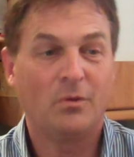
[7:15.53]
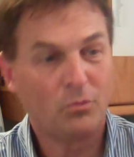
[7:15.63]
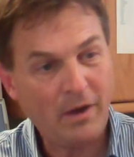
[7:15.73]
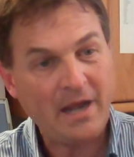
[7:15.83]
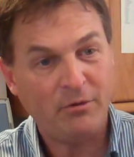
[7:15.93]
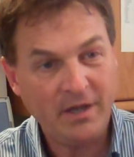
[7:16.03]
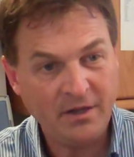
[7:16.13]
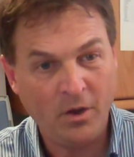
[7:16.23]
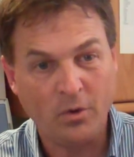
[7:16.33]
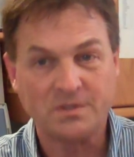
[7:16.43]
You know,
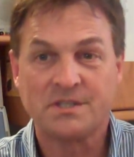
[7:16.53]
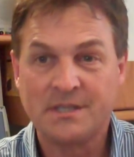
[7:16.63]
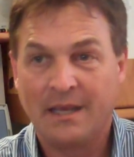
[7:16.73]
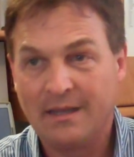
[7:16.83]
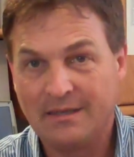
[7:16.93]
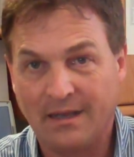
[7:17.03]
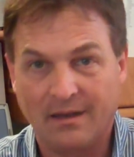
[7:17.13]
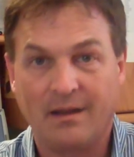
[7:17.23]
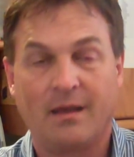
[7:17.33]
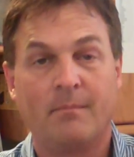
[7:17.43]
Ryrie notes,
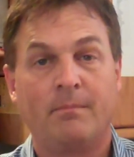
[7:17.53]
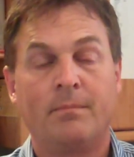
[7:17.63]
da-da-da.